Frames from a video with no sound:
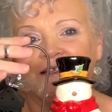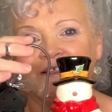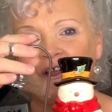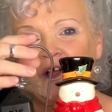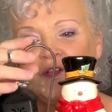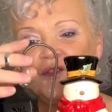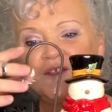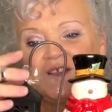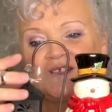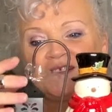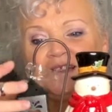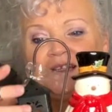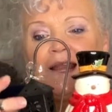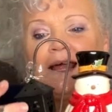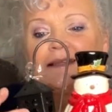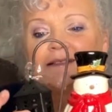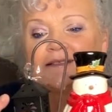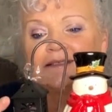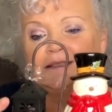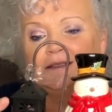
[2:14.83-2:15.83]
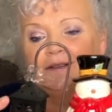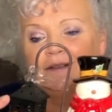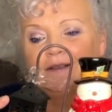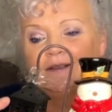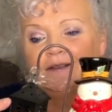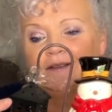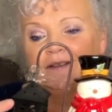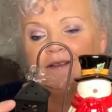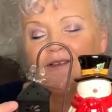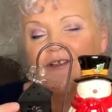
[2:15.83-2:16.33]
it got this
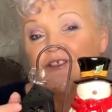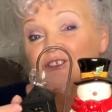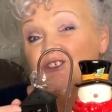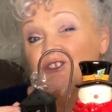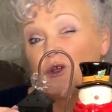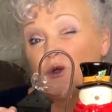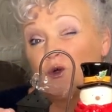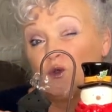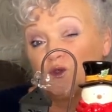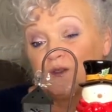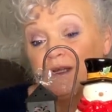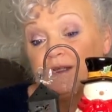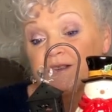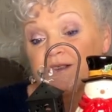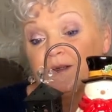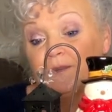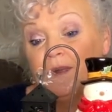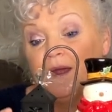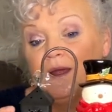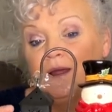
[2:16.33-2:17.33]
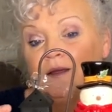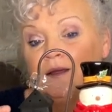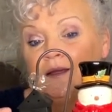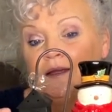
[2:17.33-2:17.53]
lantern that sold it to me.